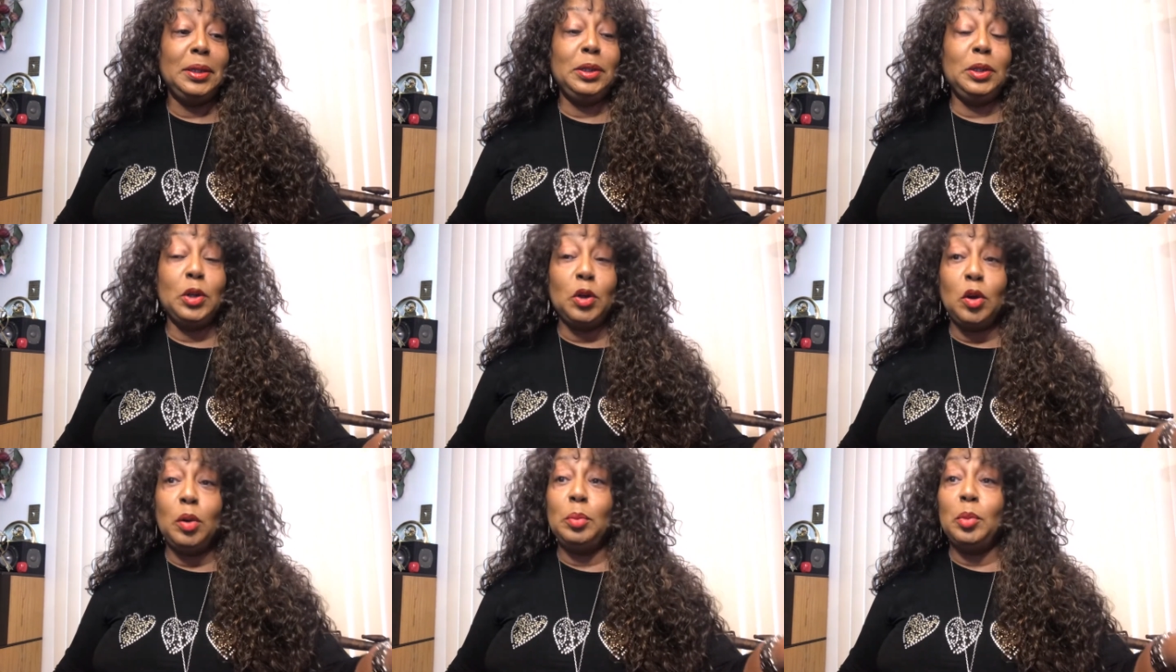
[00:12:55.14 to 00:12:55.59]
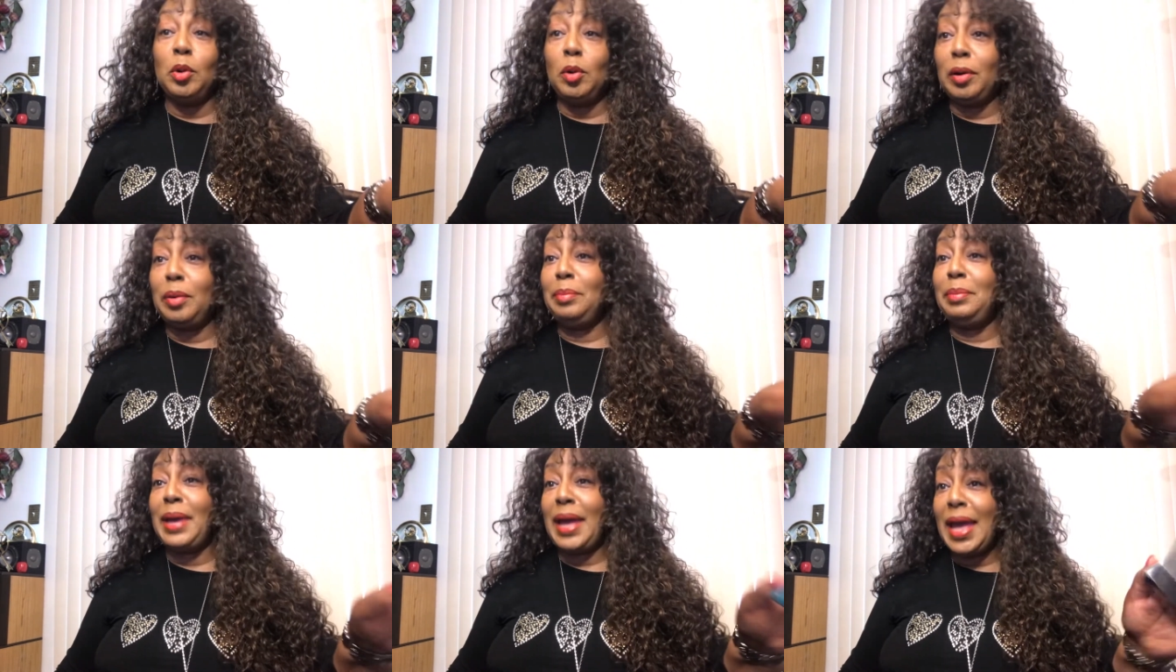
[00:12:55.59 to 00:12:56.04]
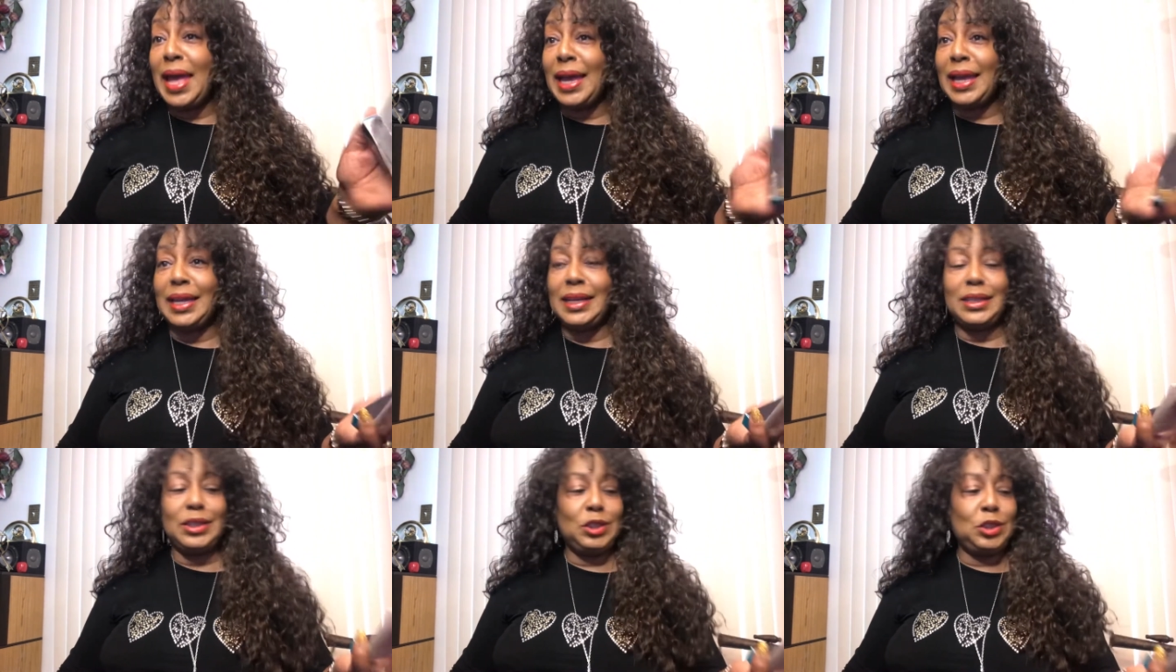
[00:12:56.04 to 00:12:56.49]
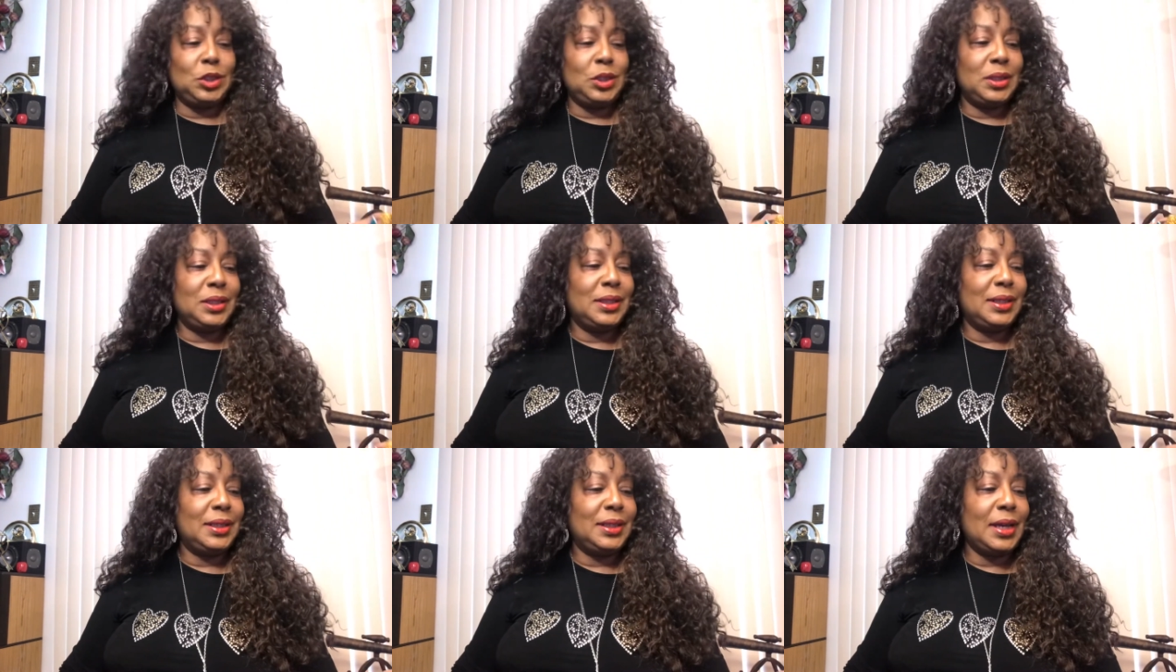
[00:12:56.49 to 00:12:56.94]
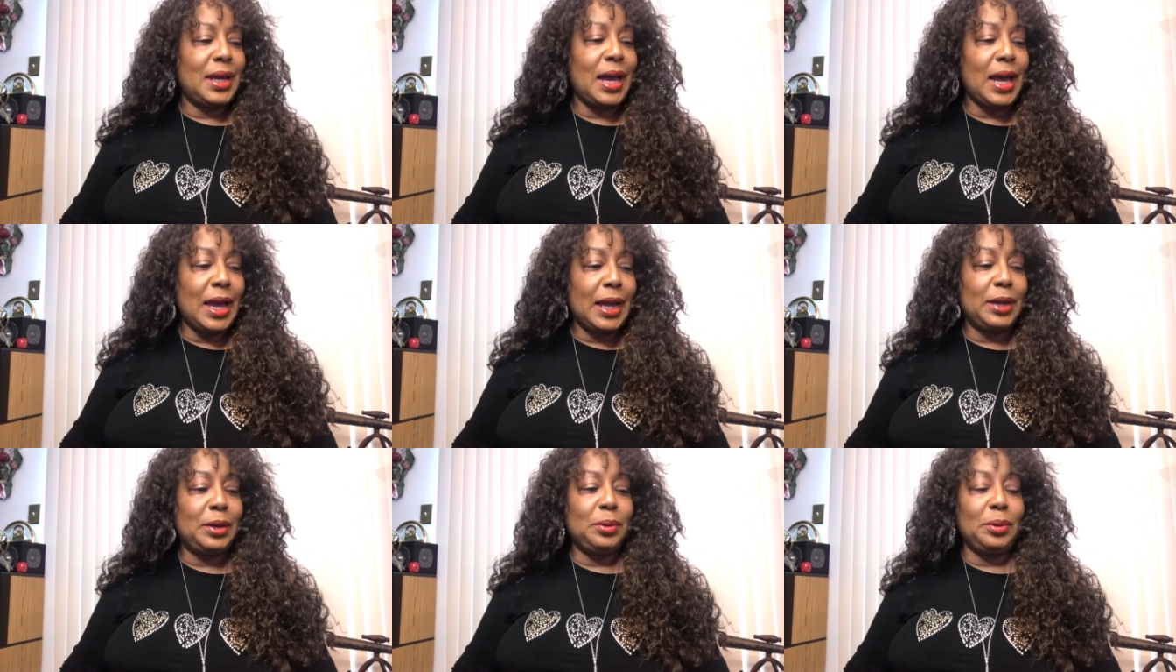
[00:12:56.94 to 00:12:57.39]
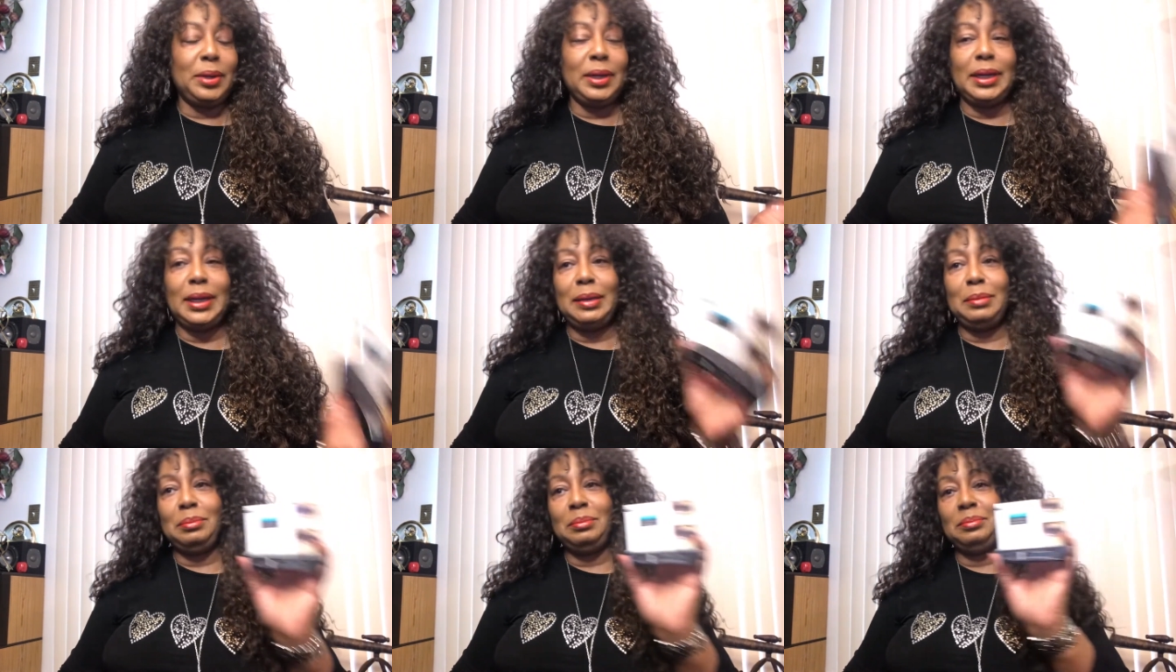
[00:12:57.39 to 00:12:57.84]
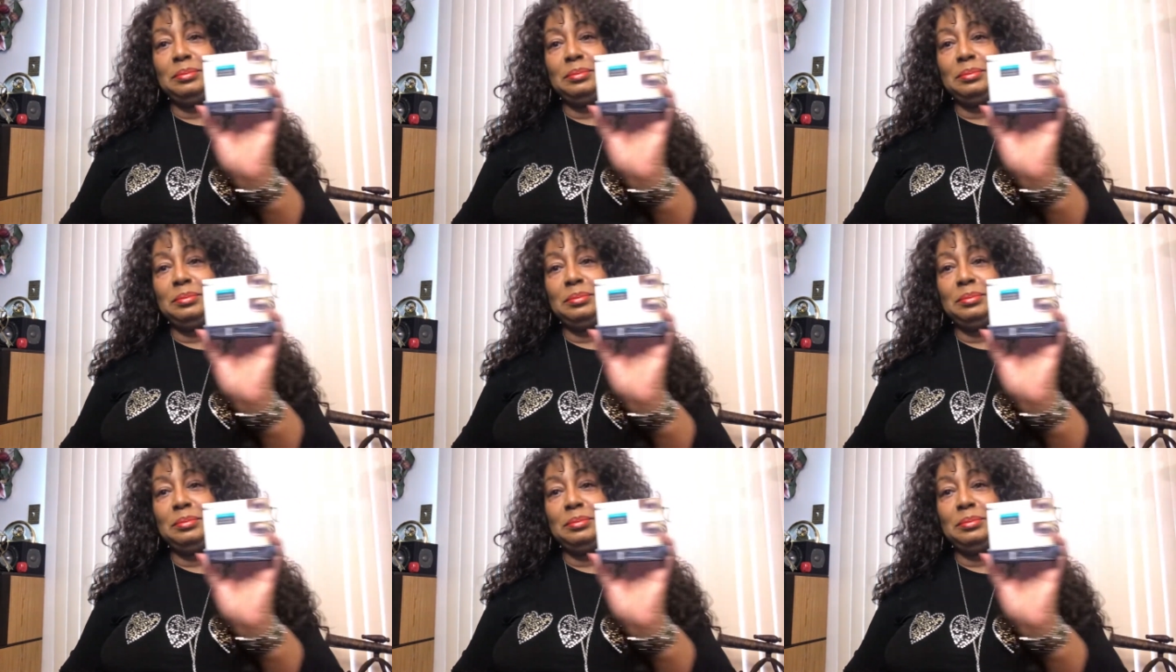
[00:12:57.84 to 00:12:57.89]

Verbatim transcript: No More Baggage eye cream,